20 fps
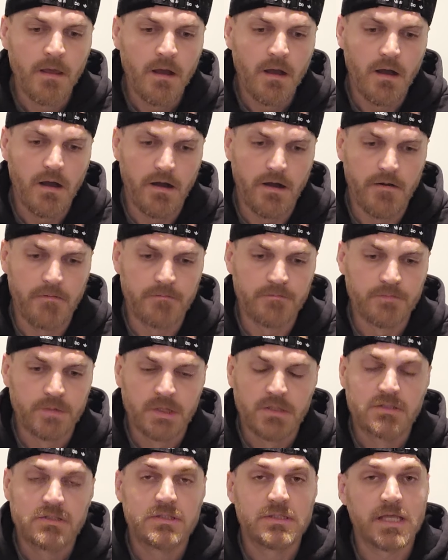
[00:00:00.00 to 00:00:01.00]
Um,
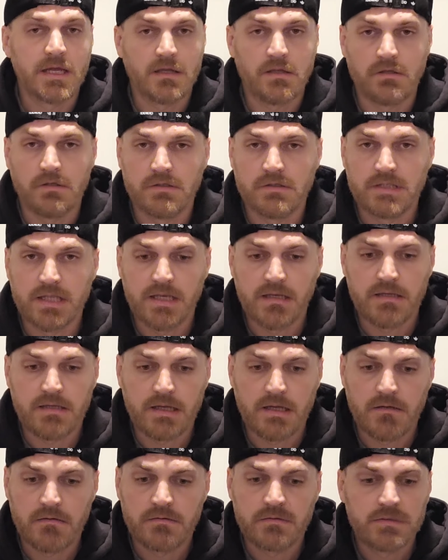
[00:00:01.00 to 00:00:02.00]
she's got good
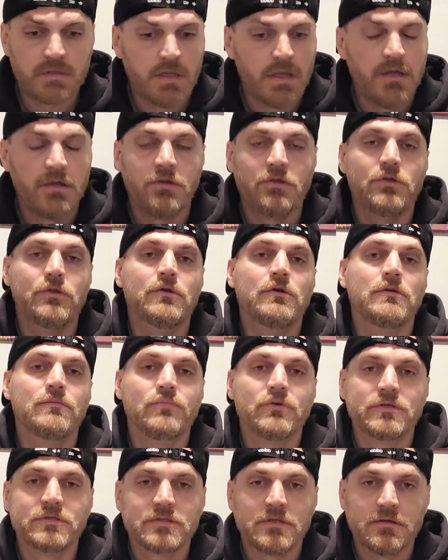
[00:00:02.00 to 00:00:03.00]
takedowns good
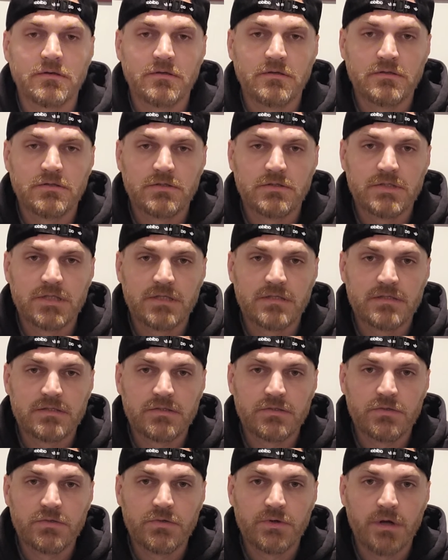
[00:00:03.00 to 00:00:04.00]
Brazilian Jiu
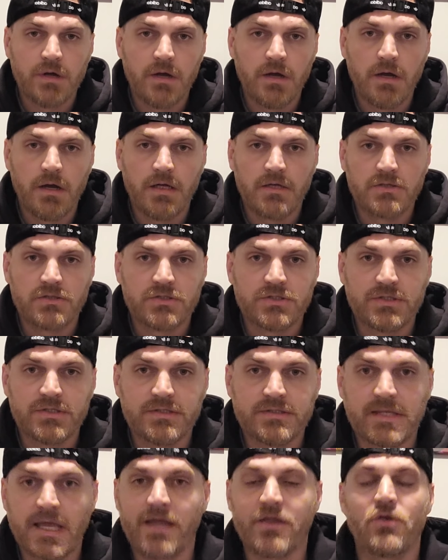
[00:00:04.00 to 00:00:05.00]
Jitsu. Uh,
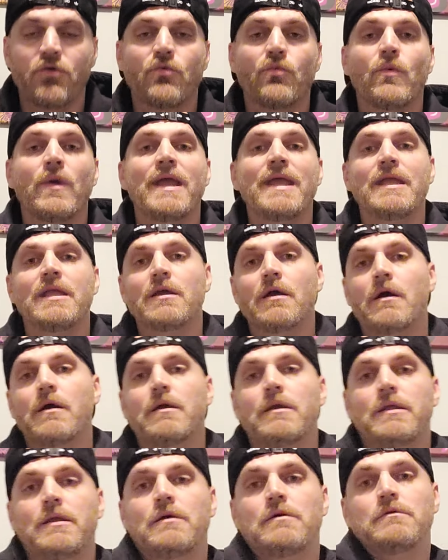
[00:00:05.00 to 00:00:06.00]
she's got great
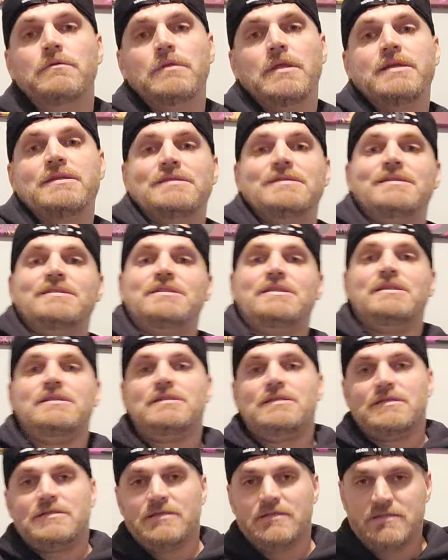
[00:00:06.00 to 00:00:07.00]
cardio. And like I said, she's
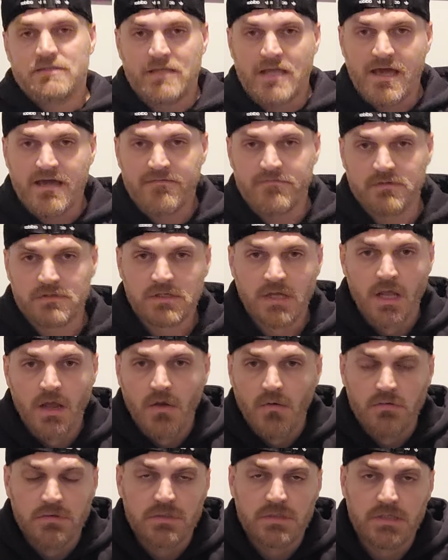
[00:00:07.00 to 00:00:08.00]
just a savage.
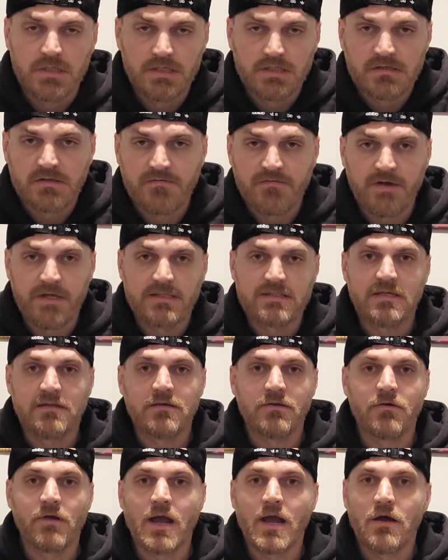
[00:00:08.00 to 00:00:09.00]
When she gets the fight to the
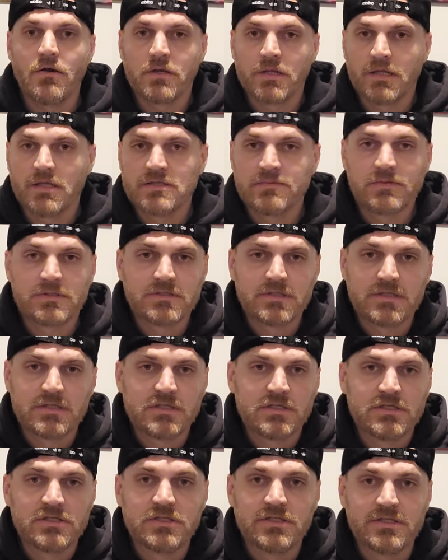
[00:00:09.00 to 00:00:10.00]
ground and gets
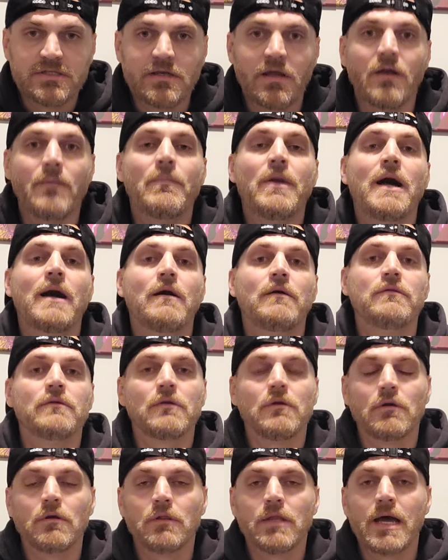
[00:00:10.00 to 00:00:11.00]
positioned, she's going to pound the
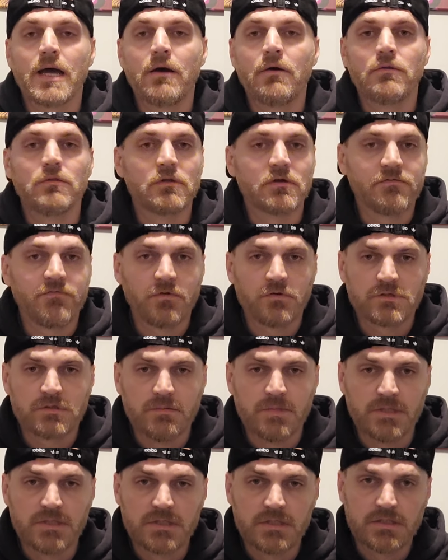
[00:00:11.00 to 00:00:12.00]
girl out, look for
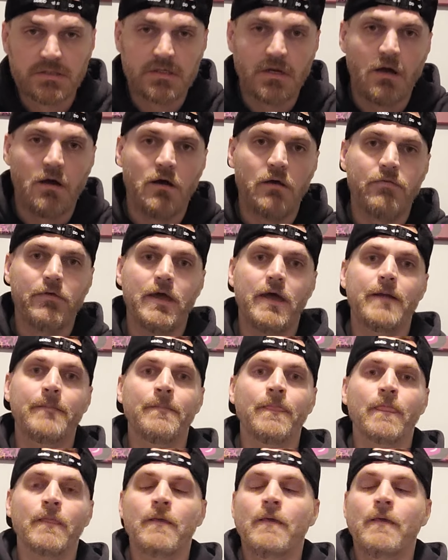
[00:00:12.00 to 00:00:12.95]
submissions, all that.